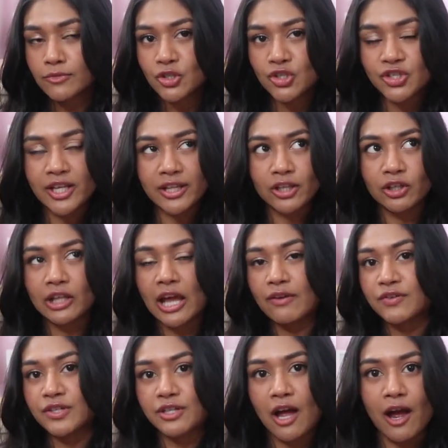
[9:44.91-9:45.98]
Just like their
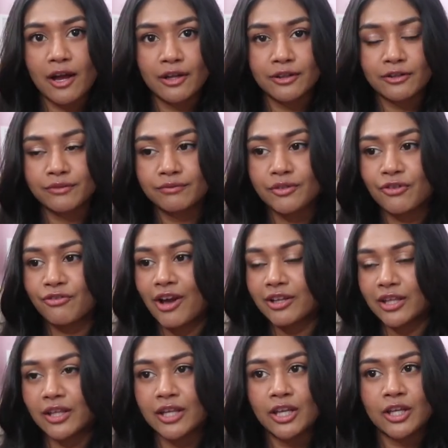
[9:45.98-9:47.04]
lifestyle, the
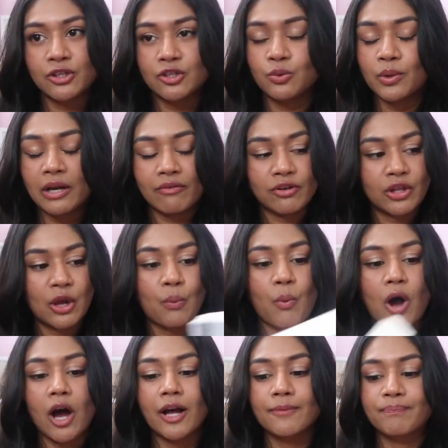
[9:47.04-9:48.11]
fact that they can do whatever they
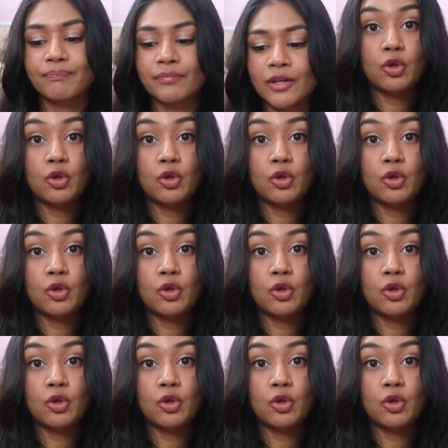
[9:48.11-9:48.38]
want.